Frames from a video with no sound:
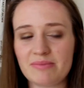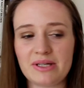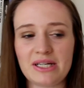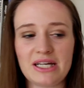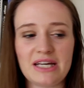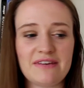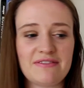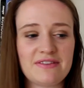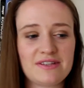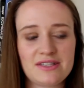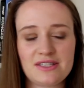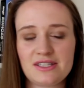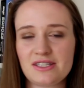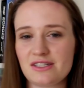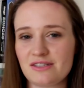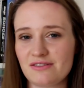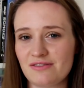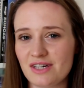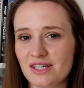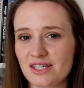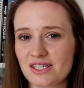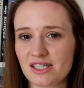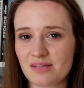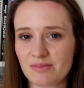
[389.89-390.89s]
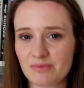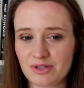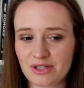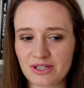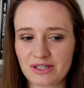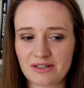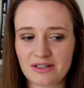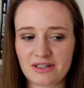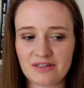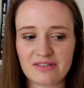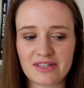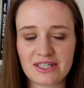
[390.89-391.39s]
but if this is the first time you're
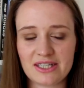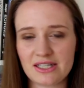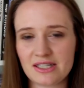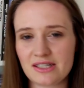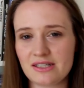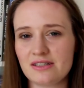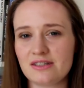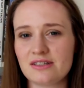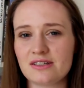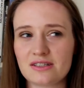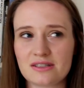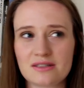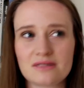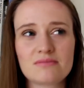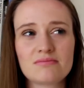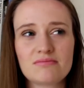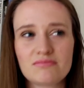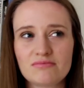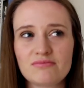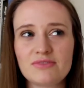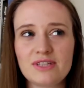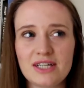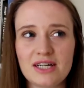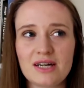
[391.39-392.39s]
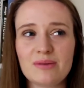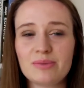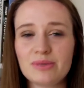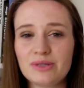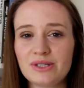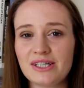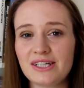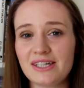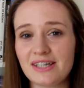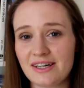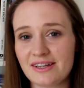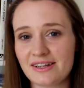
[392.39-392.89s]
hearing of it, then just read up on it.